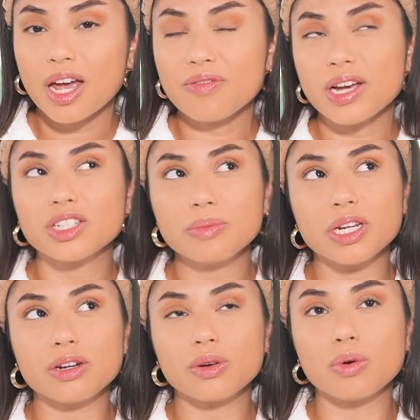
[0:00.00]
I've actually
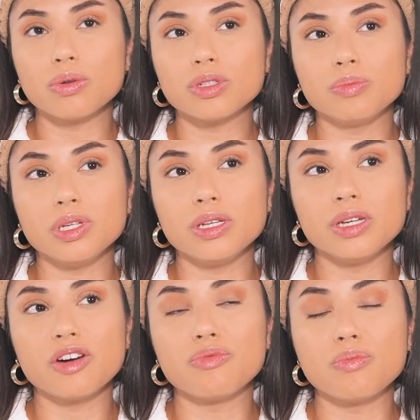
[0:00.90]
made it a goal to
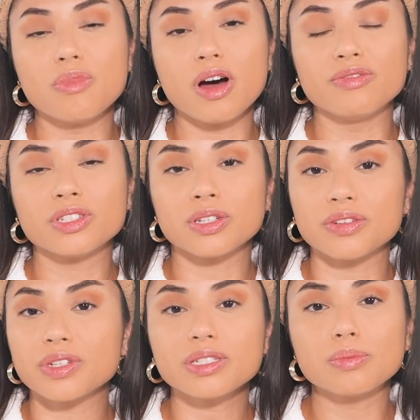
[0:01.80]
be of, of
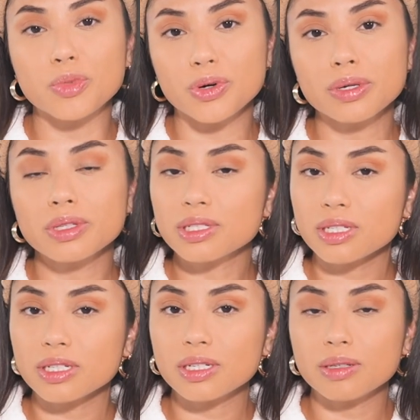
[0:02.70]
service more this
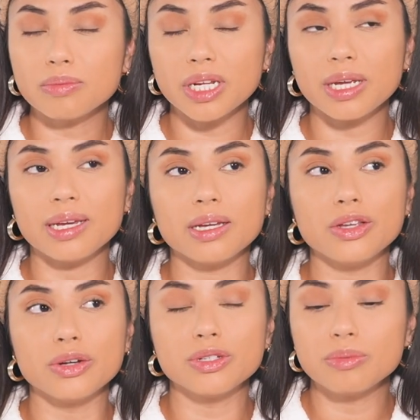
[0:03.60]
year, meaning,
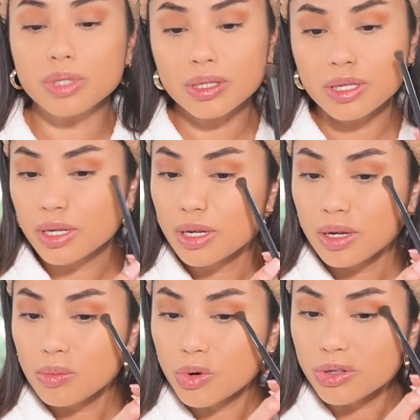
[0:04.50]
you know, to be
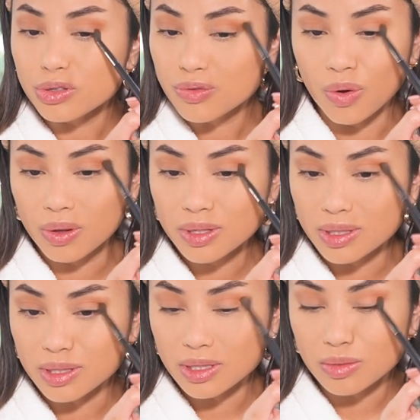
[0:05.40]
more useful
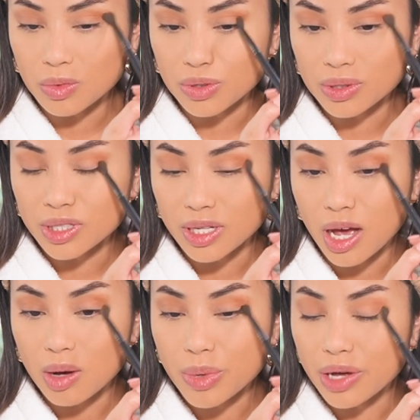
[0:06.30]
in this world and
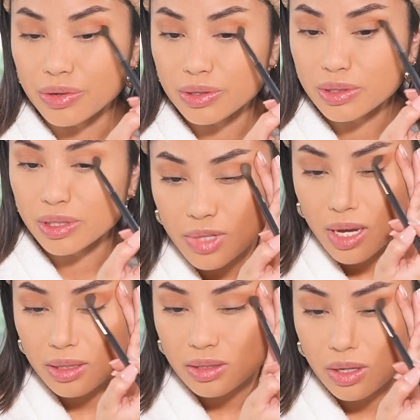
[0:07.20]
help others.
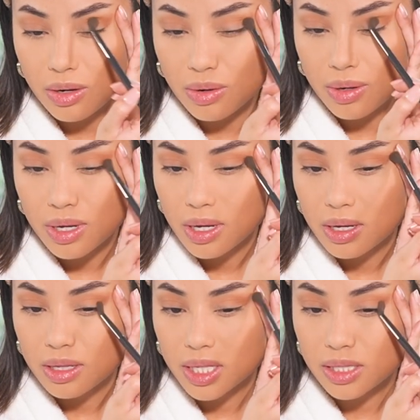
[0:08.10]
And so
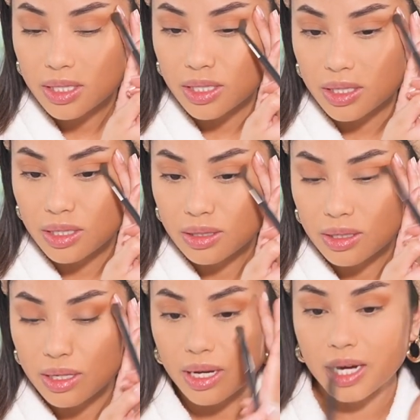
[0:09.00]
this
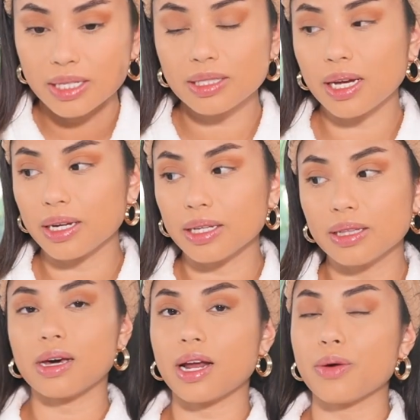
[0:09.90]
year, I
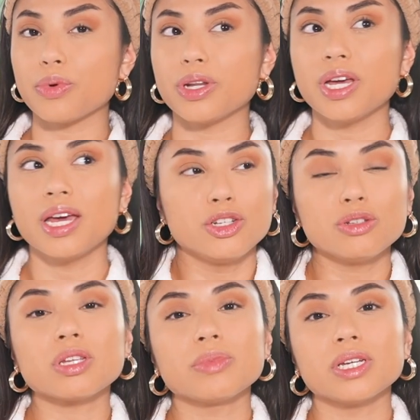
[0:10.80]
decided that I would
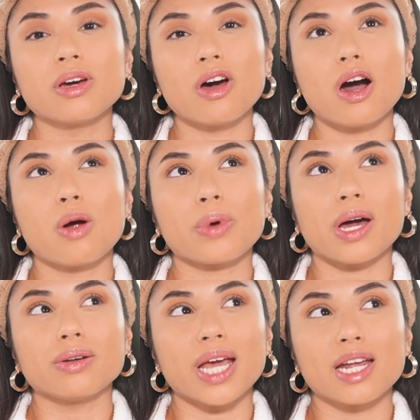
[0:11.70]
do something
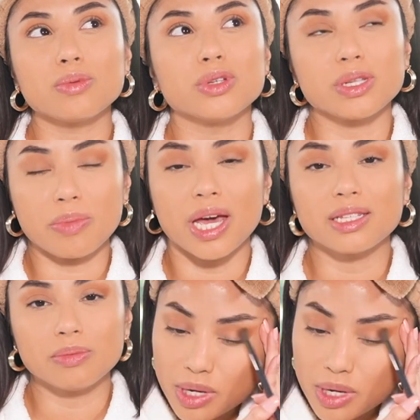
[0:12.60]
around animals and pets.